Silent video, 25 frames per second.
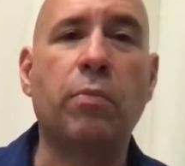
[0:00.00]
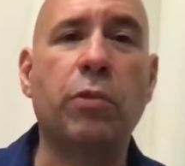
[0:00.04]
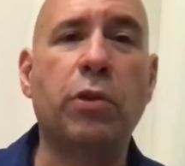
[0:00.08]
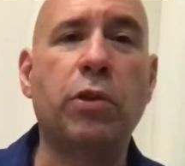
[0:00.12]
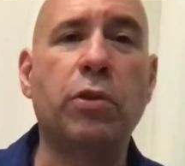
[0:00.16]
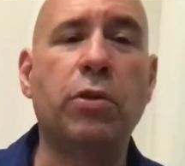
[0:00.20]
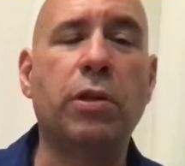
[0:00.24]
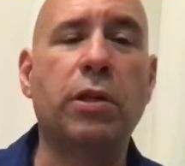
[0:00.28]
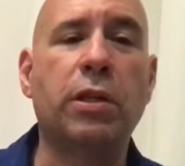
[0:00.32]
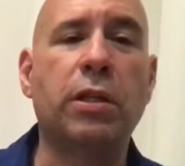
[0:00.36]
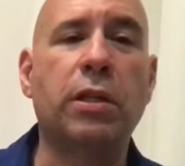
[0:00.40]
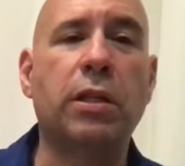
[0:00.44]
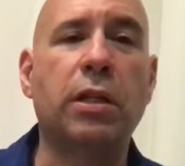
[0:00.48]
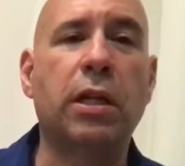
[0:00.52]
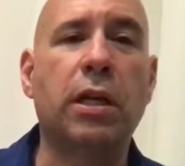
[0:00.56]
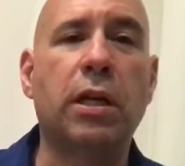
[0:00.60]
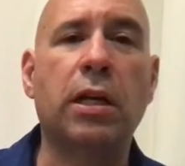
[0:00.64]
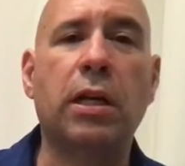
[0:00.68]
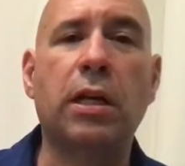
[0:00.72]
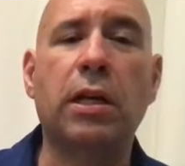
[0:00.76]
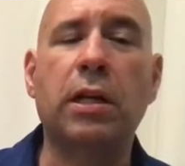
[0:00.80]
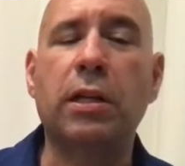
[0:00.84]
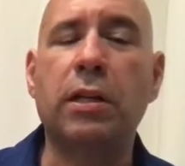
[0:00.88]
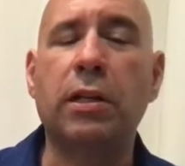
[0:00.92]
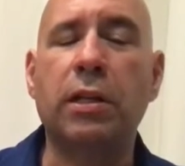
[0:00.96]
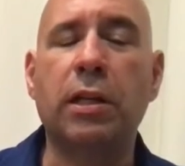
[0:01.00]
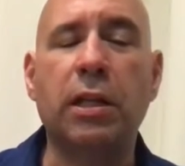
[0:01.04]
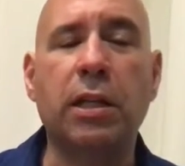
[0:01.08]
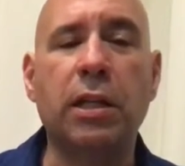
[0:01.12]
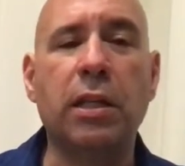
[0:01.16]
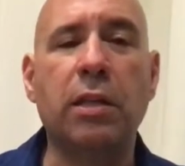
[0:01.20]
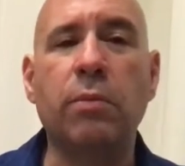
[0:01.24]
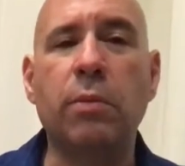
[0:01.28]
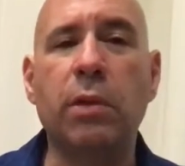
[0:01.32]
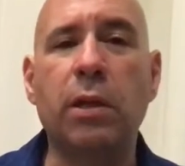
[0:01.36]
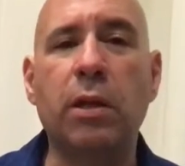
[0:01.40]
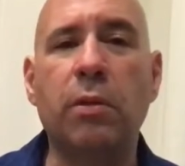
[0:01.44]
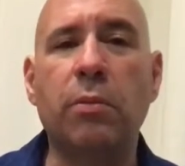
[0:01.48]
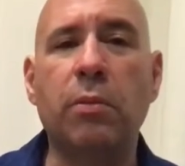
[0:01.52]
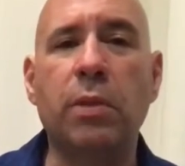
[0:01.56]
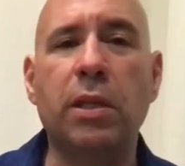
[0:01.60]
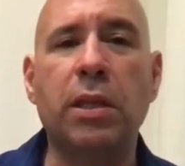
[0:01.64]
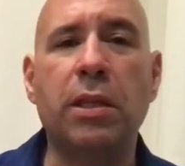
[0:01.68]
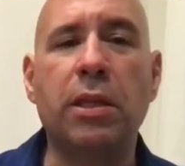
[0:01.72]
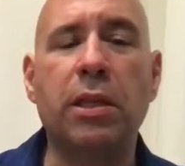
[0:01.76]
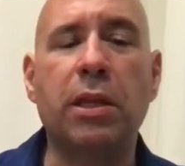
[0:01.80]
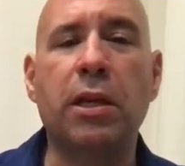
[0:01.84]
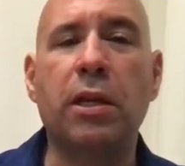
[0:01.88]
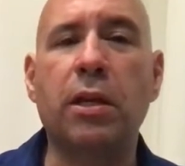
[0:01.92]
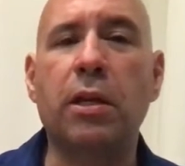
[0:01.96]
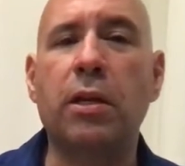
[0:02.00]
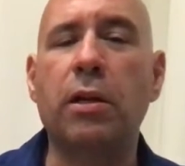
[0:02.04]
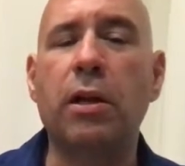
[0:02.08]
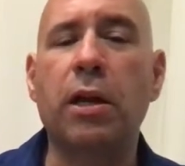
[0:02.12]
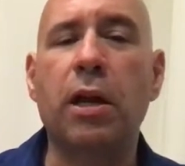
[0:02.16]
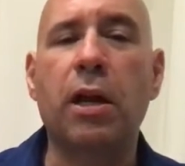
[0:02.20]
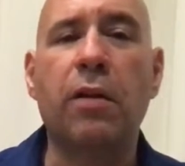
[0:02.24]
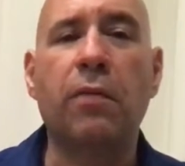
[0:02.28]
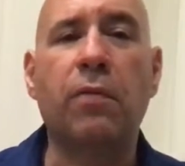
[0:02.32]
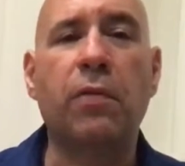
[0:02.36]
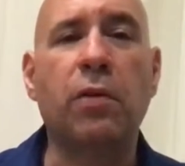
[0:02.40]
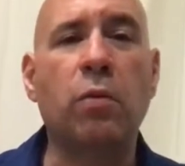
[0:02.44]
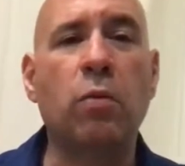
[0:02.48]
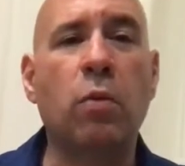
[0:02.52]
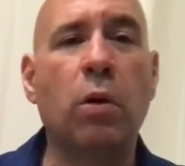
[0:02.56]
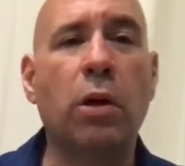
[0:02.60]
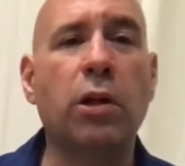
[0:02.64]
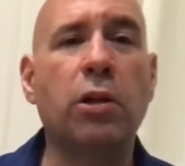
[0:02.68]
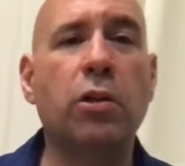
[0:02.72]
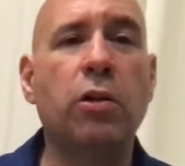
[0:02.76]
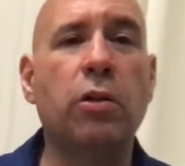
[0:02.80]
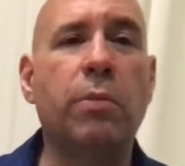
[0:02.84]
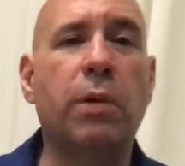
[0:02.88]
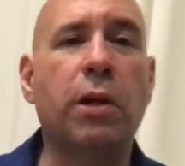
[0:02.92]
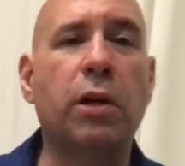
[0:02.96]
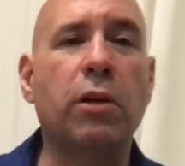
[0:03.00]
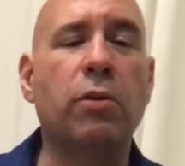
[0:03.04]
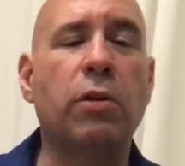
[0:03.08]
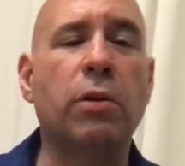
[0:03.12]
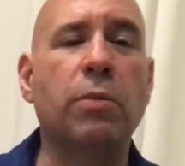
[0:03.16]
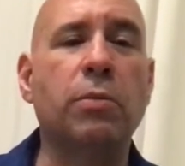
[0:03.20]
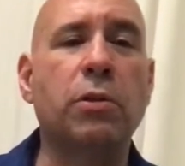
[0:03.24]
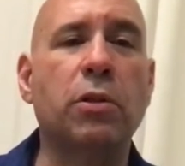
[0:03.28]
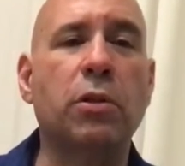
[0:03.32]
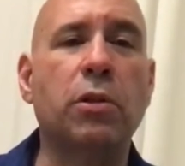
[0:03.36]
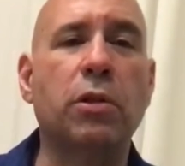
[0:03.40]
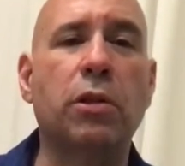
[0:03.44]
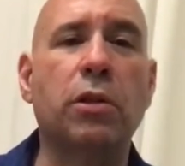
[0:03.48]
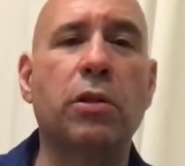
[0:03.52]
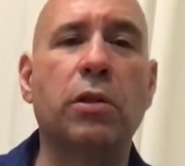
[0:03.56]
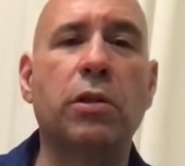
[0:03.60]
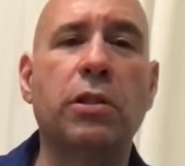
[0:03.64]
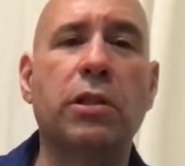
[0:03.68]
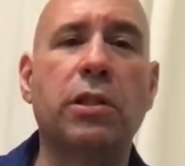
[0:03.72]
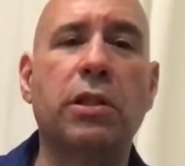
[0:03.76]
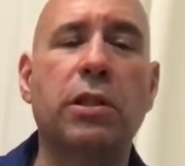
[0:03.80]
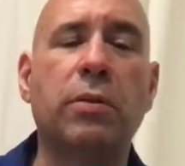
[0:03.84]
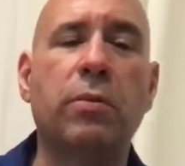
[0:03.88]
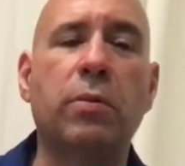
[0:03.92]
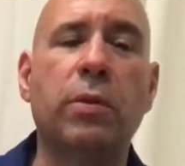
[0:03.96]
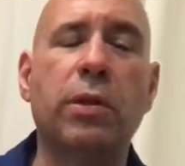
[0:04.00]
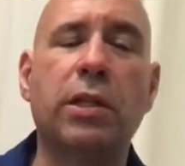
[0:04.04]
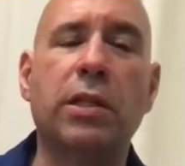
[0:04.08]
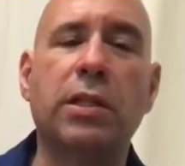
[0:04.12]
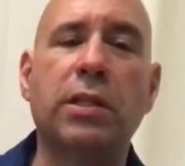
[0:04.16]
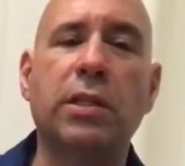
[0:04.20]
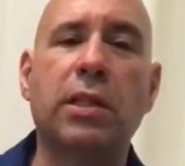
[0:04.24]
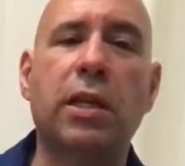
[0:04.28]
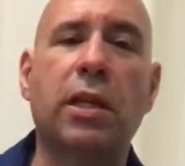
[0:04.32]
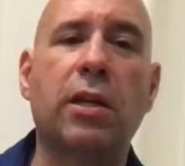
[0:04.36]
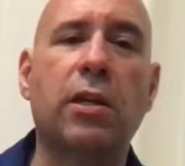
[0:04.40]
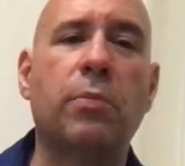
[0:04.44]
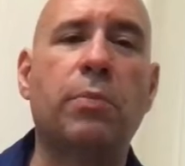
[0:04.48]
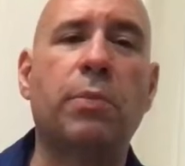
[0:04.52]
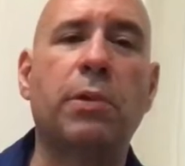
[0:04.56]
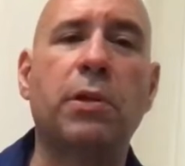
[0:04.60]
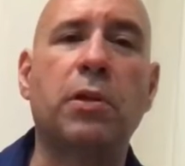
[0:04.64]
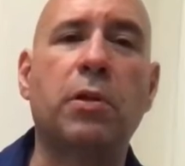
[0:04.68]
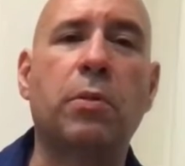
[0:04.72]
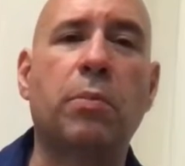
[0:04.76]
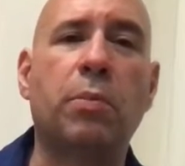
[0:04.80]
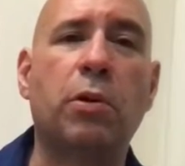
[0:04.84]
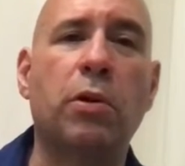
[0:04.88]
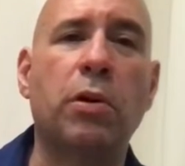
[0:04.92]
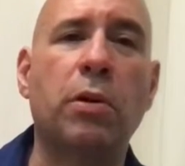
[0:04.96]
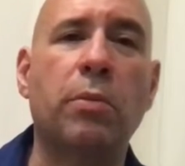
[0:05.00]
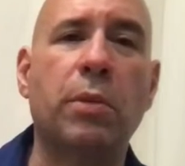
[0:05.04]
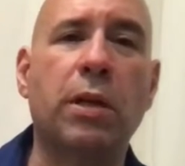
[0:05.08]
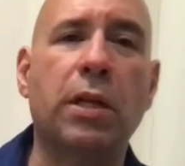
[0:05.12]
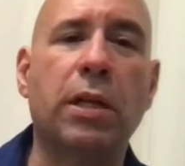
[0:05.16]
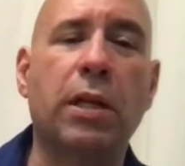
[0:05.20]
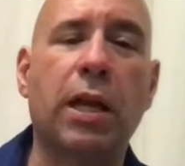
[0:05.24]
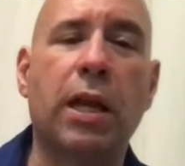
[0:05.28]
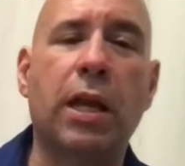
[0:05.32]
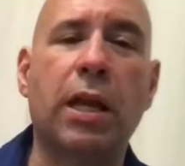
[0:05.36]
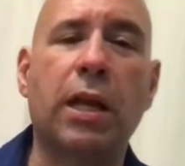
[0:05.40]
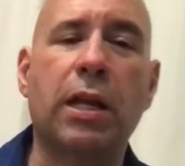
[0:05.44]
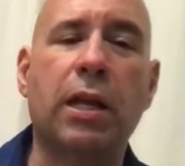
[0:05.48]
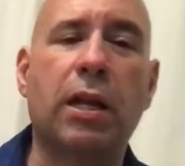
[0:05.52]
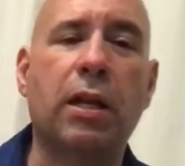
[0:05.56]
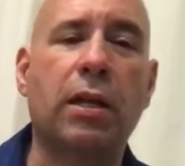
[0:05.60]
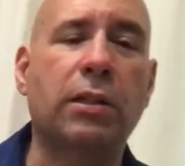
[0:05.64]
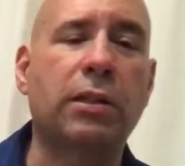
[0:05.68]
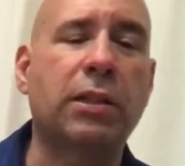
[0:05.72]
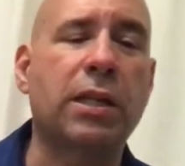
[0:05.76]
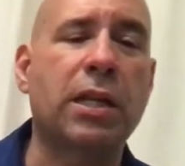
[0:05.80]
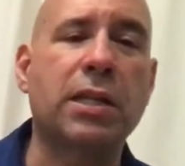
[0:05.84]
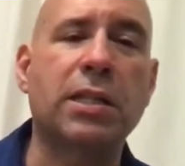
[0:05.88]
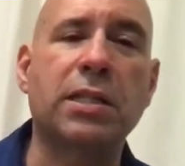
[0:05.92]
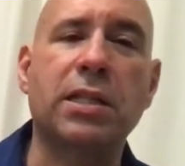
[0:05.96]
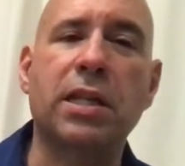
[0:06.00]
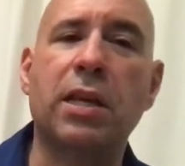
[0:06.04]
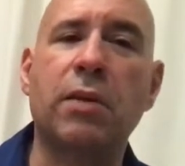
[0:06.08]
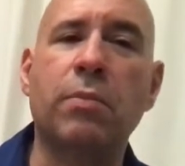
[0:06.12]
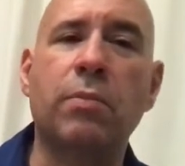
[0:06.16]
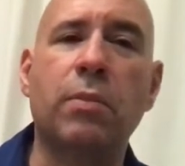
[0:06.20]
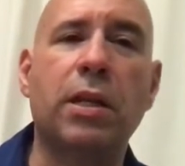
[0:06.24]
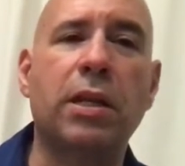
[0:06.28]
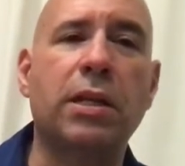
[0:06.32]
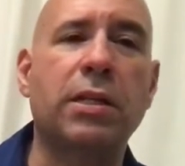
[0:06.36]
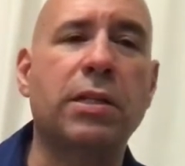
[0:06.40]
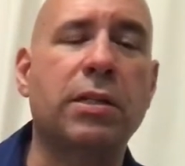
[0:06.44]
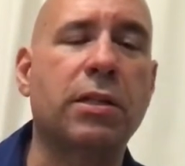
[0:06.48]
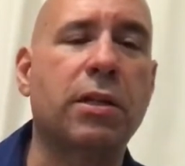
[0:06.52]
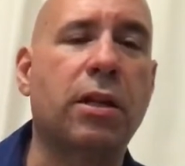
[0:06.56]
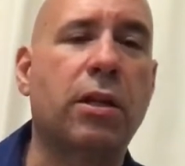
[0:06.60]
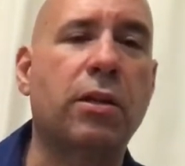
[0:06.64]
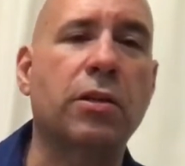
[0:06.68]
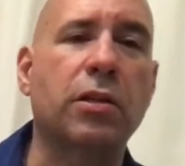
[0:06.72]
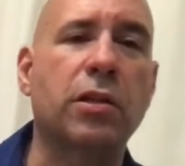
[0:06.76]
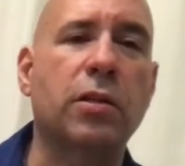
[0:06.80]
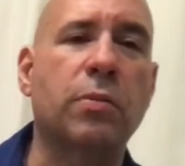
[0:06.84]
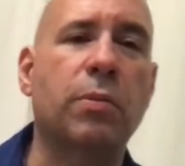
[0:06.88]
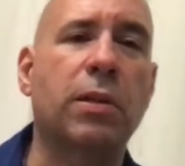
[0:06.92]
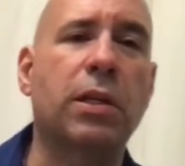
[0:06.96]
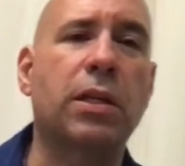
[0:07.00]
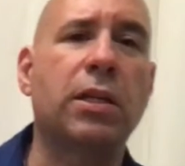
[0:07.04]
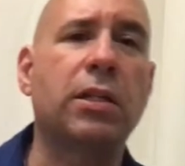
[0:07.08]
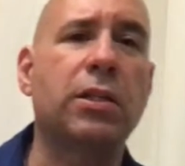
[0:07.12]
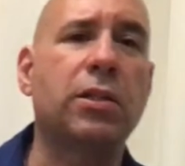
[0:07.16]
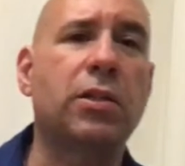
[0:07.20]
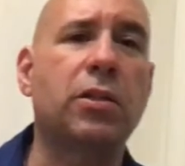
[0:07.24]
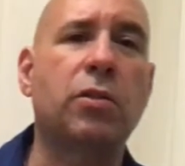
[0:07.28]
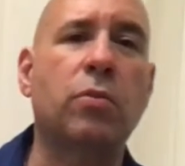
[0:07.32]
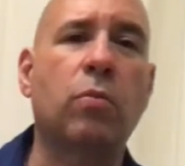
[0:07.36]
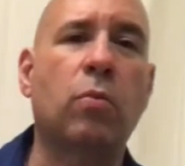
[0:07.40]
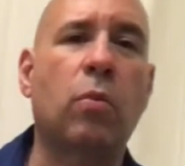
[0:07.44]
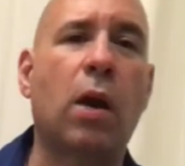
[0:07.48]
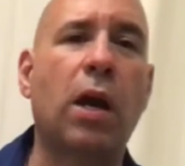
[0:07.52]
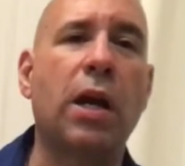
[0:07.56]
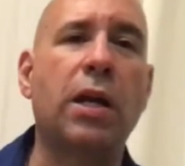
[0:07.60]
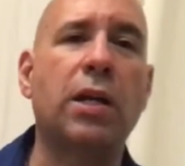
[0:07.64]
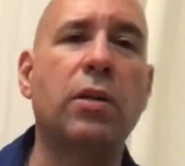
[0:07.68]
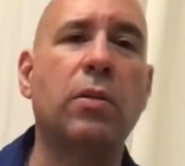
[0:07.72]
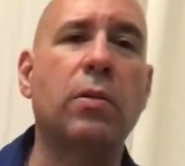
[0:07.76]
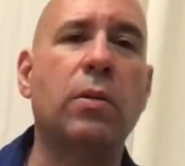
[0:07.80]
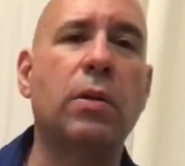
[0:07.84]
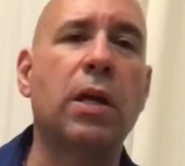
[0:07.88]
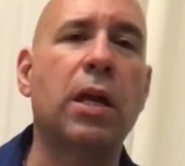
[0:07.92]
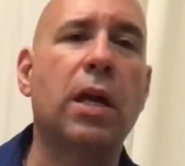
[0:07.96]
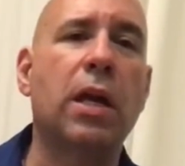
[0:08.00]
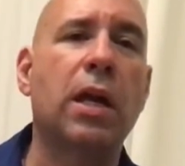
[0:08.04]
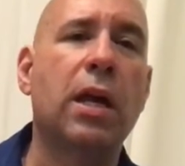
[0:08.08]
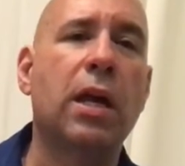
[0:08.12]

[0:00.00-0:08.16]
You can email me there. If you want to know about cryptocurrency, we can set up an appointment and I'll take 10 minutes and I'll explain to why